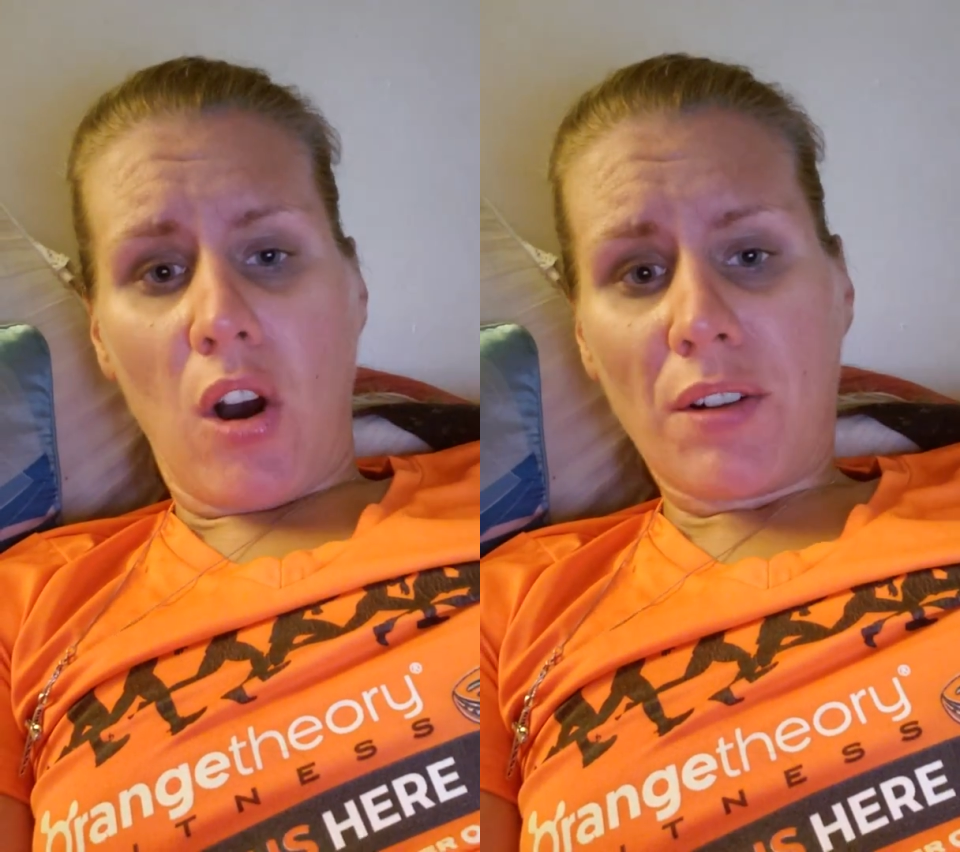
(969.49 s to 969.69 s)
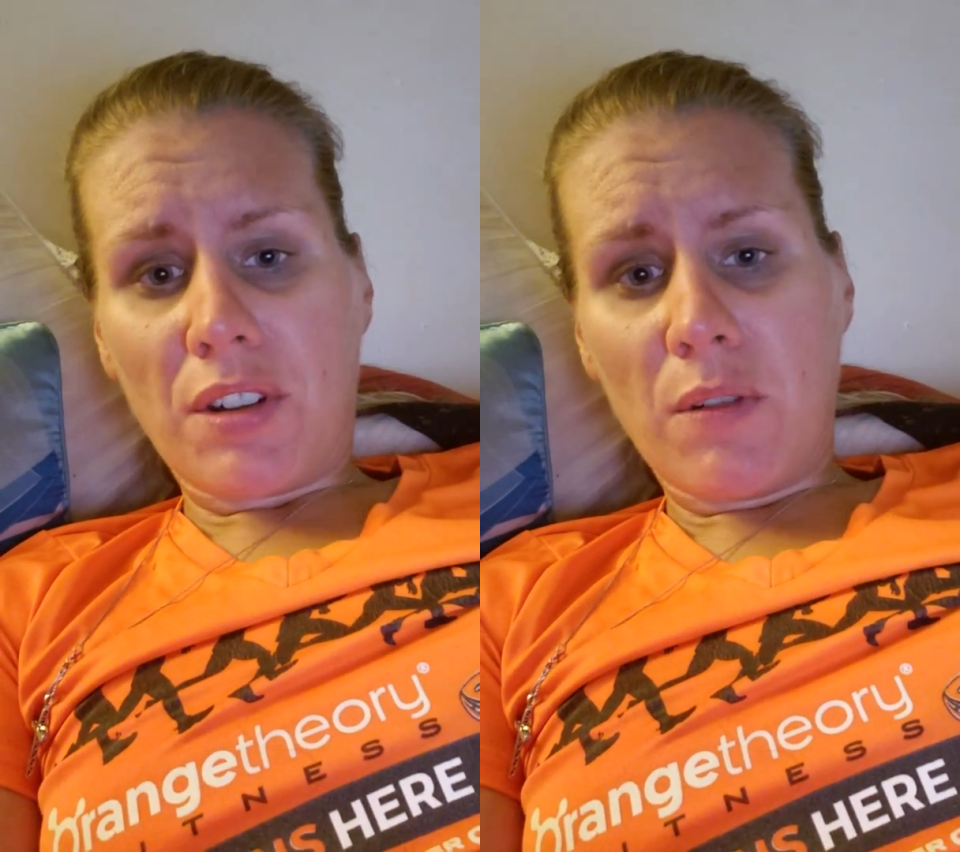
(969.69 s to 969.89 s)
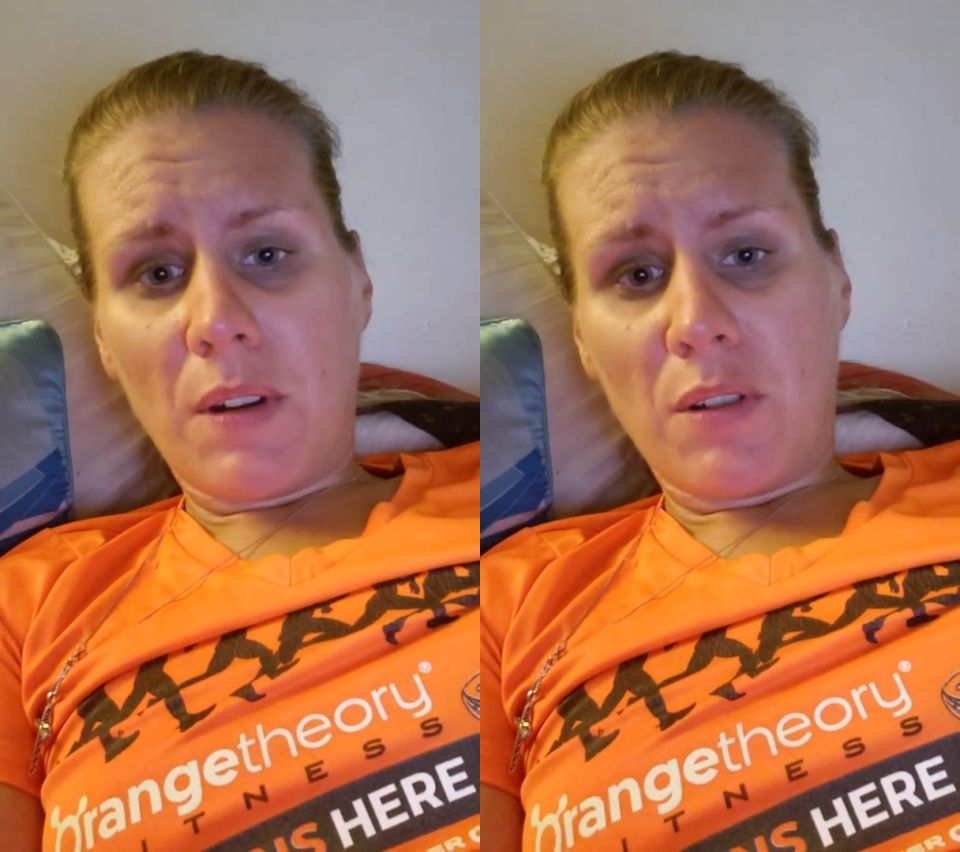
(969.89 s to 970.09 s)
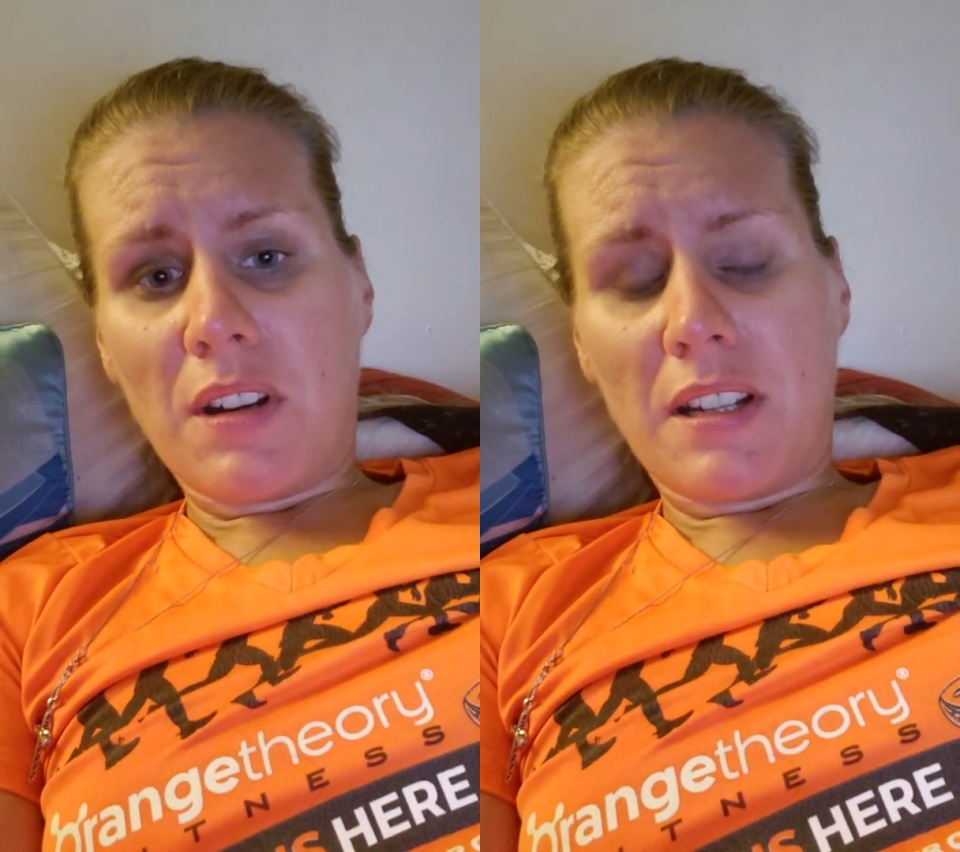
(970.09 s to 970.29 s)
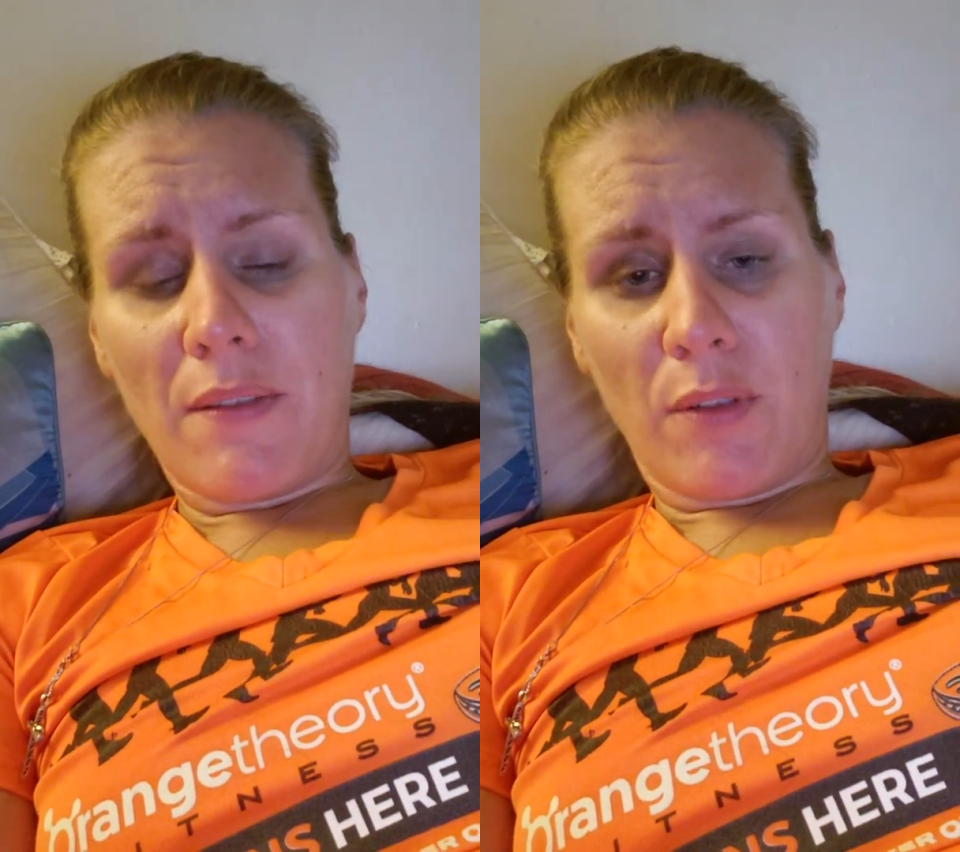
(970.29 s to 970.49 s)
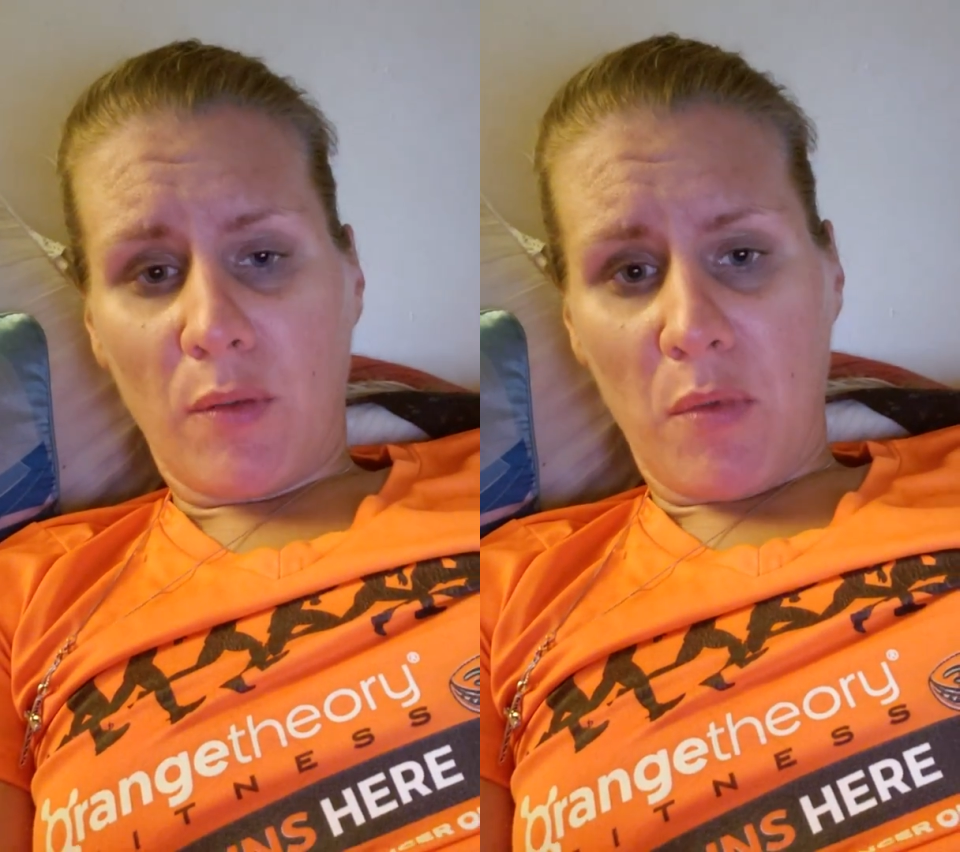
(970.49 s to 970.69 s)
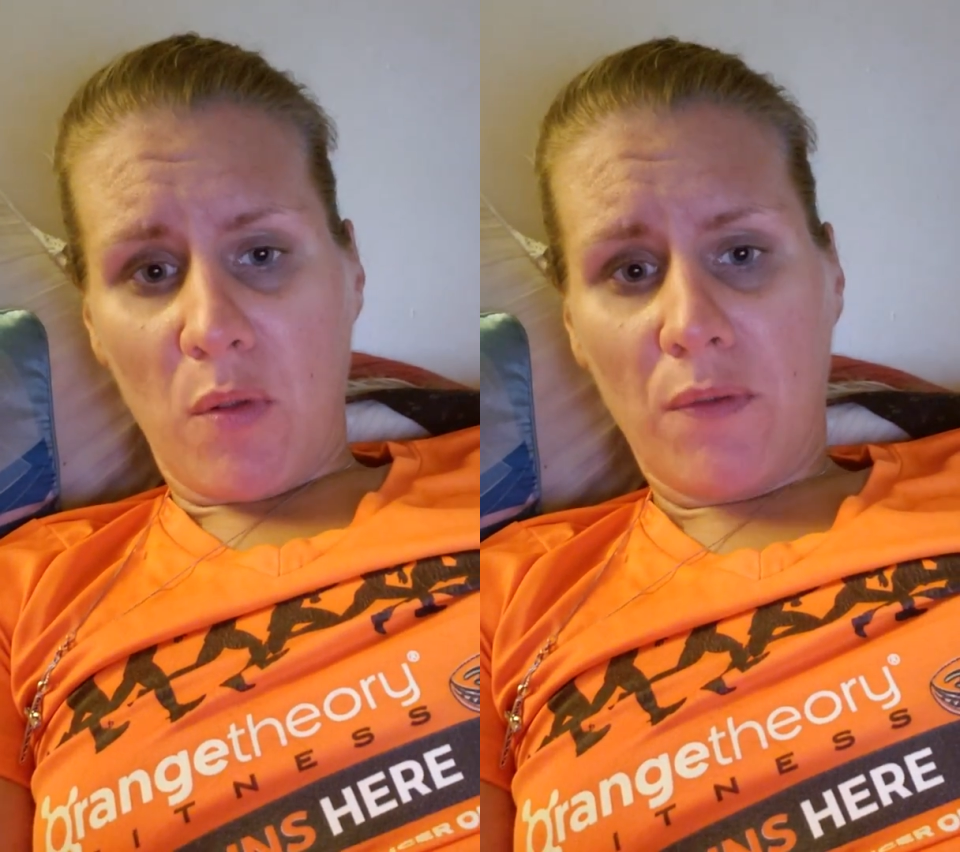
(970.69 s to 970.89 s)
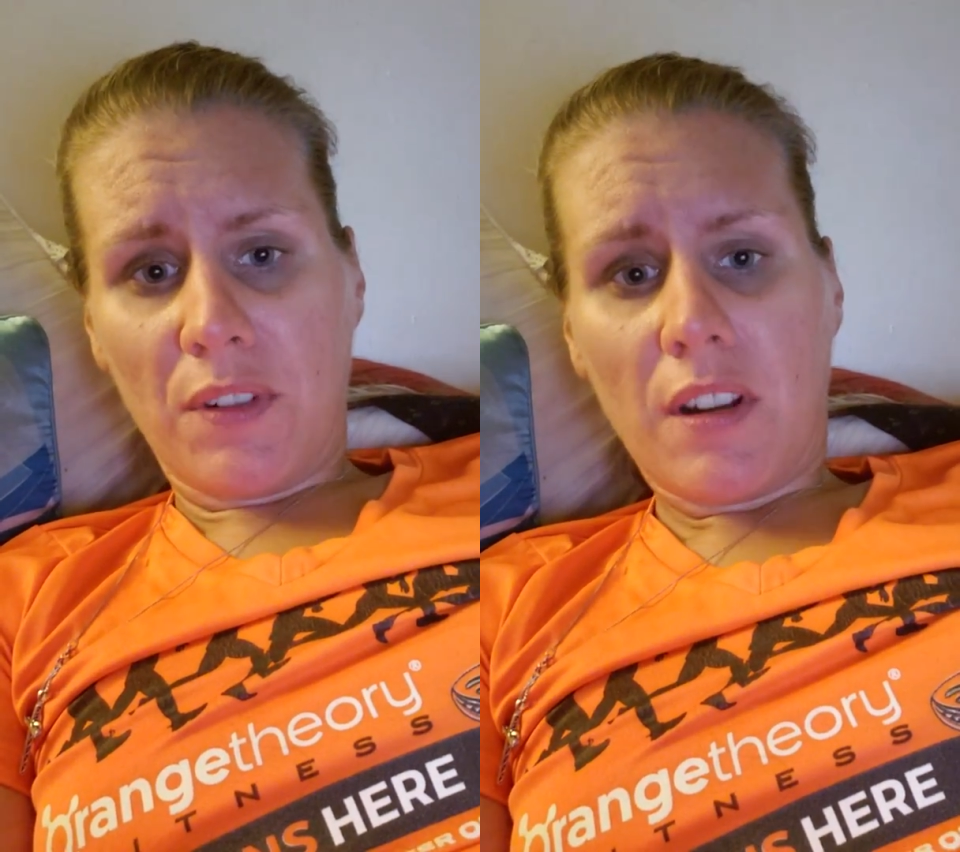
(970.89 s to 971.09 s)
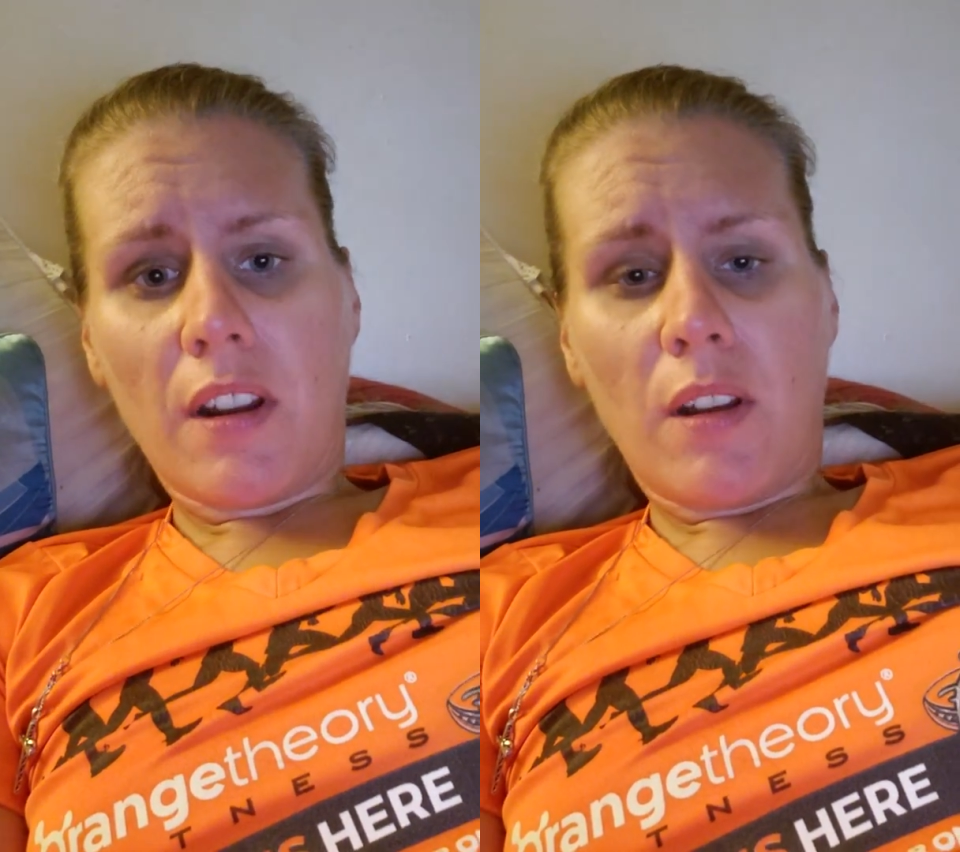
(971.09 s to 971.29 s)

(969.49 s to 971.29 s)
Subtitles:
on you and you need to have it removed,